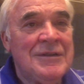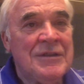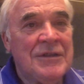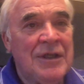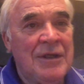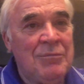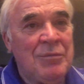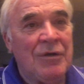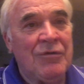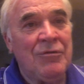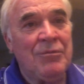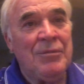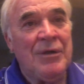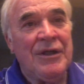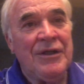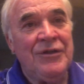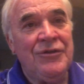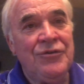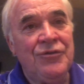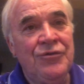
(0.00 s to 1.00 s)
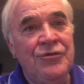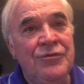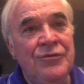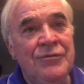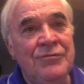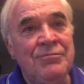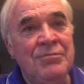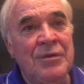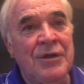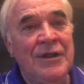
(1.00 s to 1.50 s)
Keep everybody in your
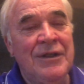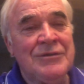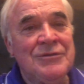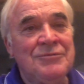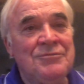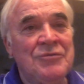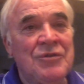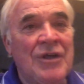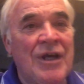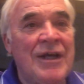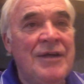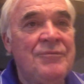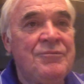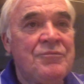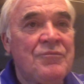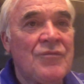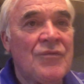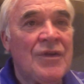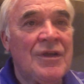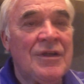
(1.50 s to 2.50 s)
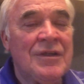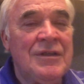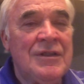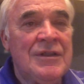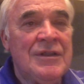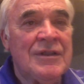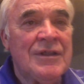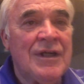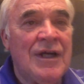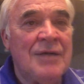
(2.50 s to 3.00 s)
prayers, okay?
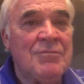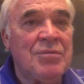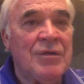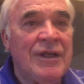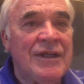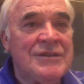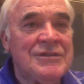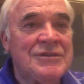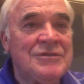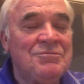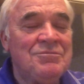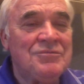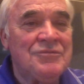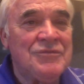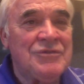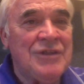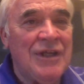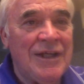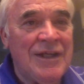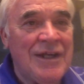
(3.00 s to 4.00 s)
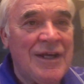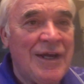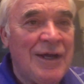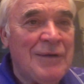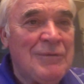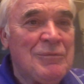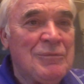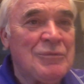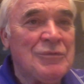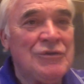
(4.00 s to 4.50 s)
God bless. Take care.
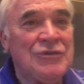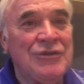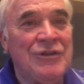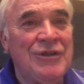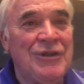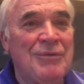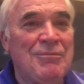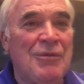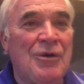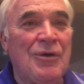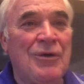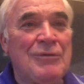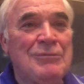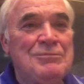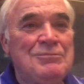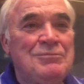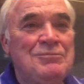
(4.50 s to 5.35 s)
See you tomorrow.